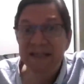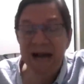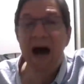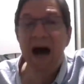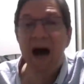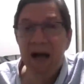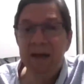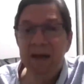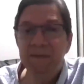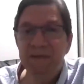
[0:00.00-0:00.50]

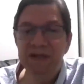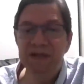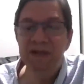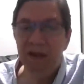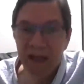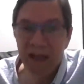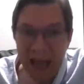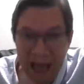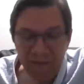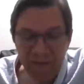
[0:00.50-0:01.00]
times
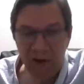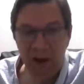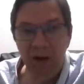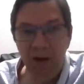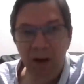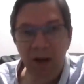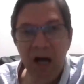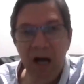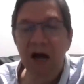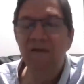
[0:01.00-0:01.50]

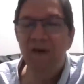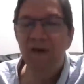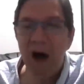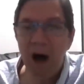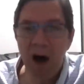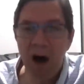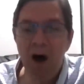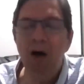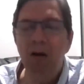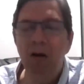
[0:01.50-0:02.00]
level of
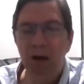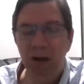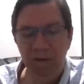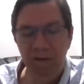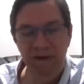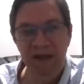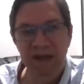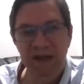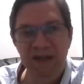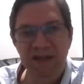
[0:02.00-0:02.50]
all
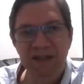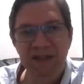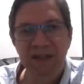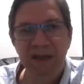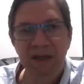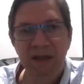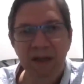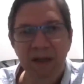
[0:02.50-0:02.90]
of this